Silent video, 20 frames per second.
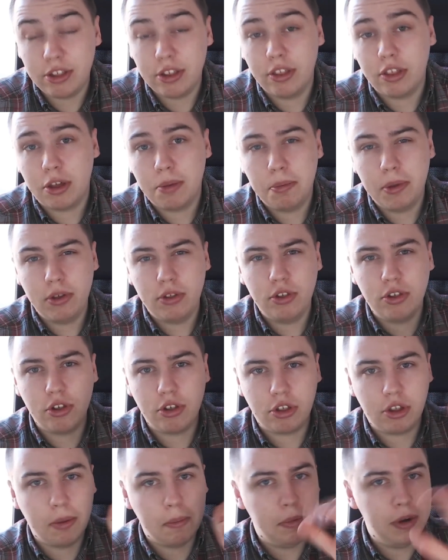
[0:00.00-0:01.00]
so the computer
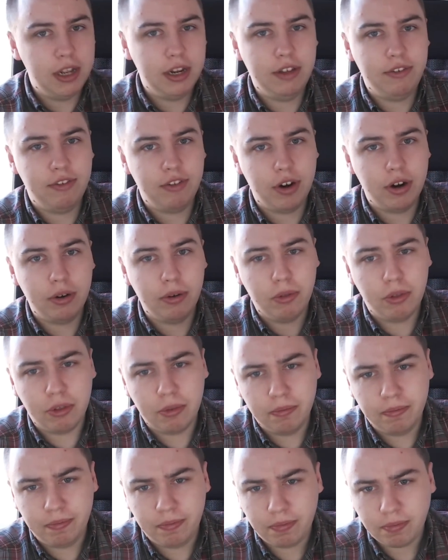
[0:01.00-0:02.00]
just completely froze.
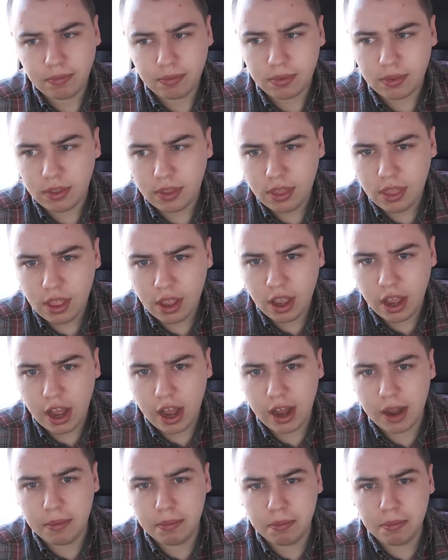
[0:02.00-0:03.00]

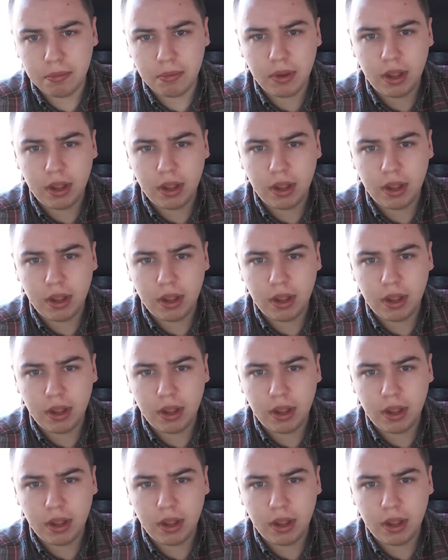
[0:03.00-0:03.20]
And